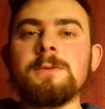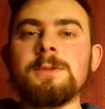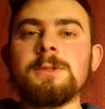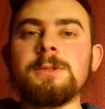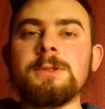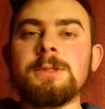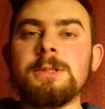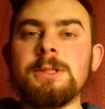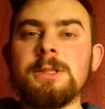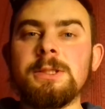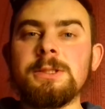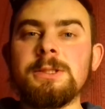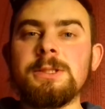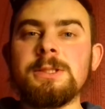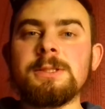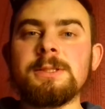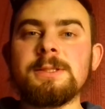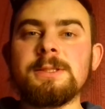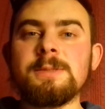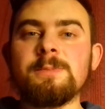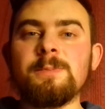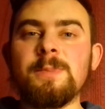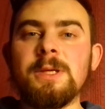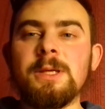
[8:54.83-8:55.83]
To teach
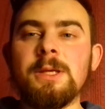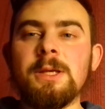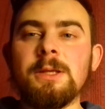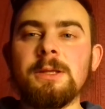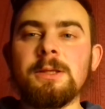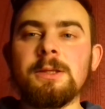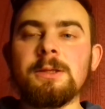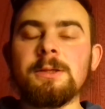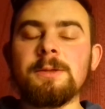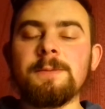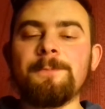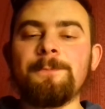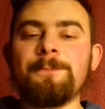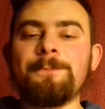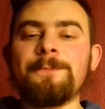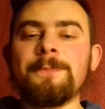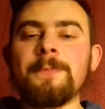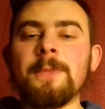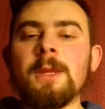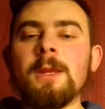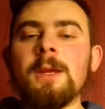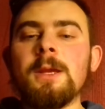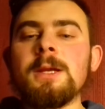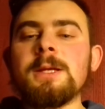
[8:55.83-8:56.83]
speaking.
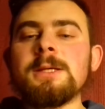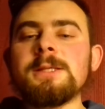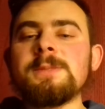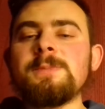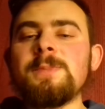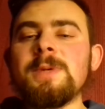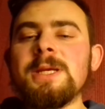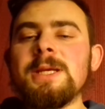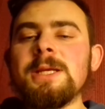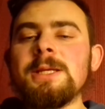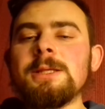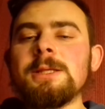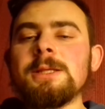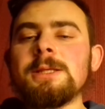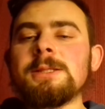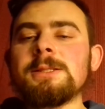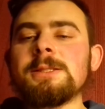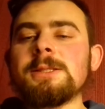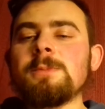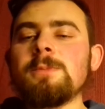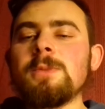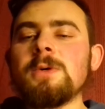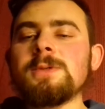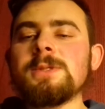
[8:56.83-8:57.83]
Speaking
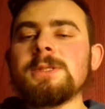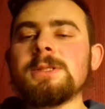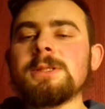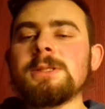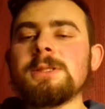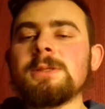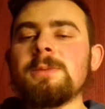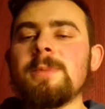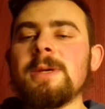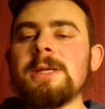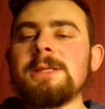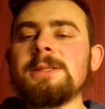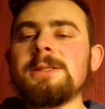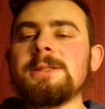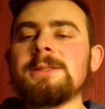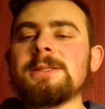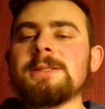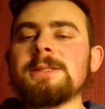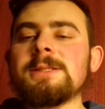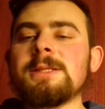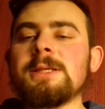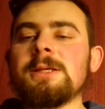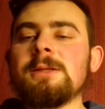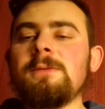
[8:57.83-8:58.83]
is the most demanding
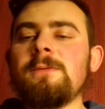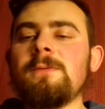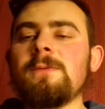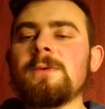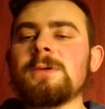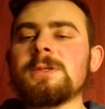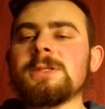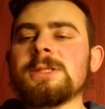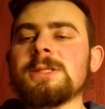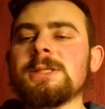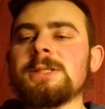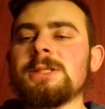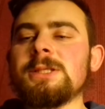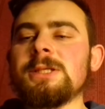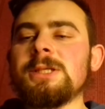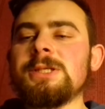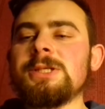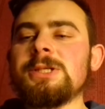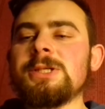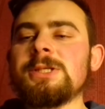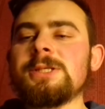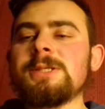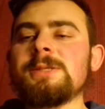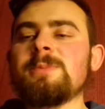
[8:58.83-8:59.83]
skill for the
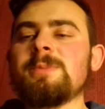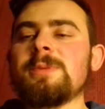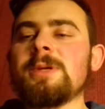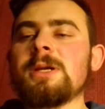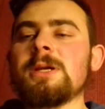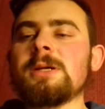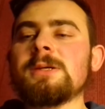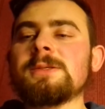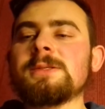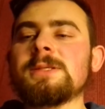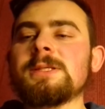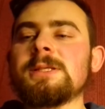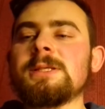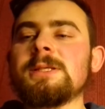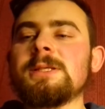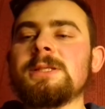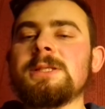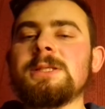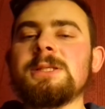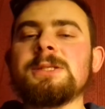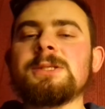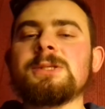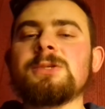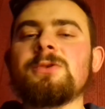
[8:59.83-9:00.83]
teachers because it
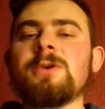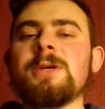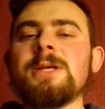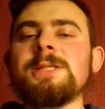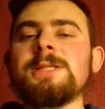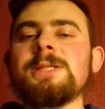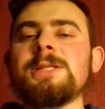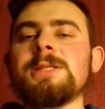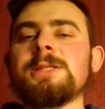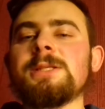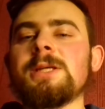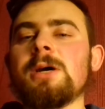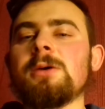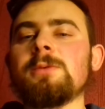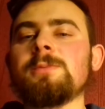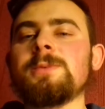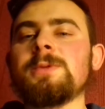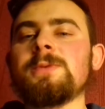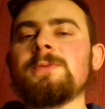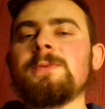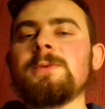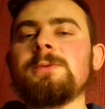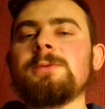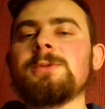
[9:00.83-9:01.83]
is rather
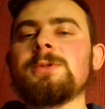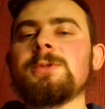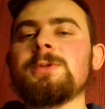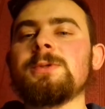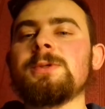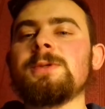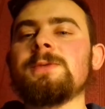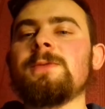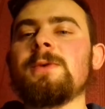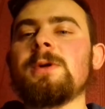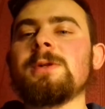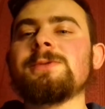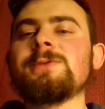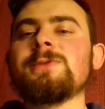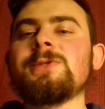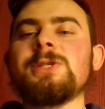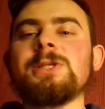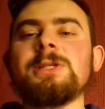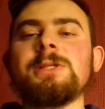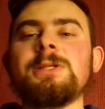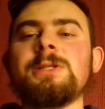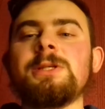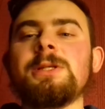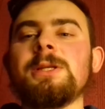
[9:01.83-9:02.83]
doubtful to involve
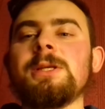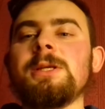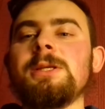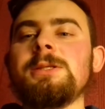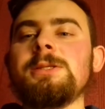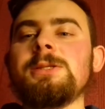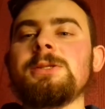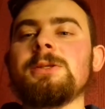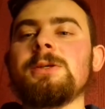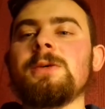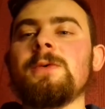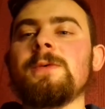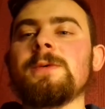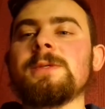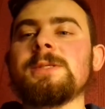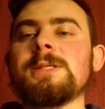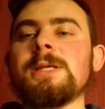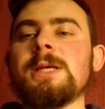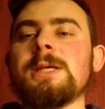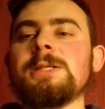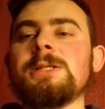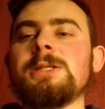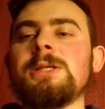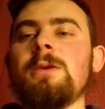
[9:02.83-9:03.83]
children into
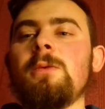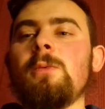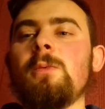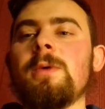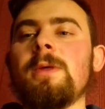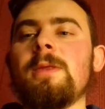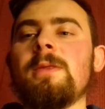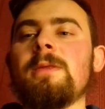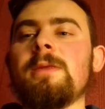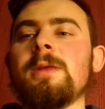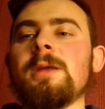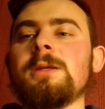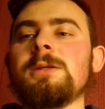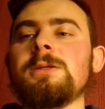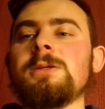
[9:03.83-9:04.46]
conversation when they